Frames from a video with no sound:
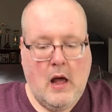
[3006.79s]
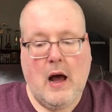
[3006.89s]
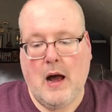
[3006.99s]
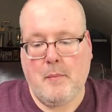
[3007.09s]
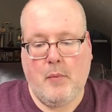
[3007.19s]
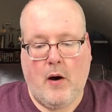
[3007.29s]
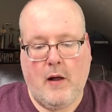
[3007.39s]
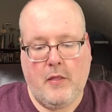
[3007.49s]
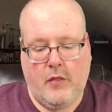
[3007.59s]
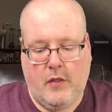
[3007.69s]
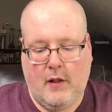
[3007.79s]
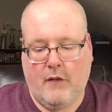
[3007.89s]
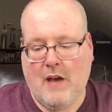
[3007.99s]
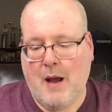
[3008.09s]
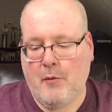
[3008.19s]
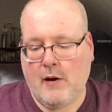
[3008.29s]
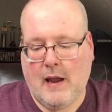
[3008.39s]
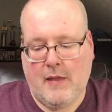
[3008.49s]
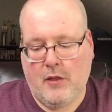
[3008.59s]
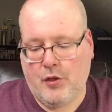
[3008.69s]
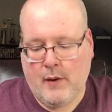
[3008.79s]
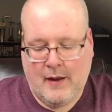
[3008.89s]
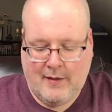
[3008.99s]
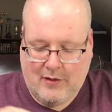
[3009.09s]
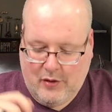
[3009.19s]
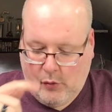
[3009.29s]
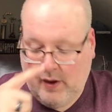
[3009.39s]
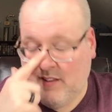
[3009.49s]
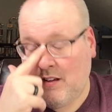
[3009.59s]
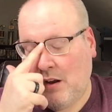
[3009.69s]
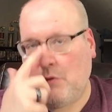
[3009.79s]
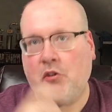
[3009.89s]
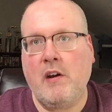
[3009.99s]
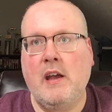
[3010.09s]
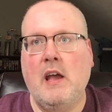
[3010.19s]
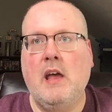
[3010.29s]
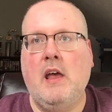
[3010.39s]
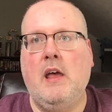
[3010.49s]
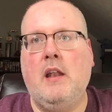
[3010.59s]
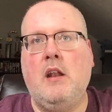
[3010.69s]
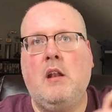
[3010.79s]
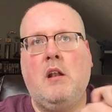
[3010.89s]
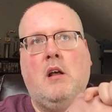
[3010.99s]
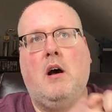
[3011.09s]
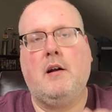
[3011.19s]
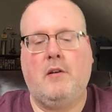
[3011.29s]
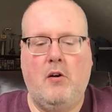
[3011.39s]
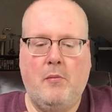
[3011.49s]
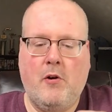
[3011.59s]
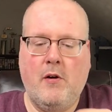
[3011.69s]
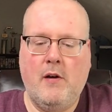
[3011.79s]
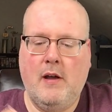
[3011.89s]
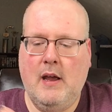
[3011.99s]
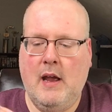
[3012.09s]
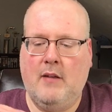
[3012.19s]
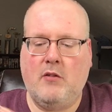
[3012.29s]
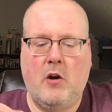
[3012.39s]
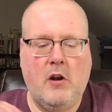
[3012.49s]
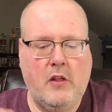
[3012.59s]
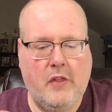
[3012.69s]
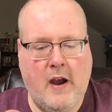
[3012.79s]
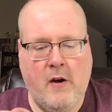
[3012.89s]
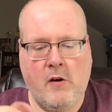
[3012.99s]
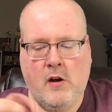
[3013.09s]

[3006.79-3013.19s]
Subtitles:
I bought this fabric and the threads at the Queen City retreat in October and started it there.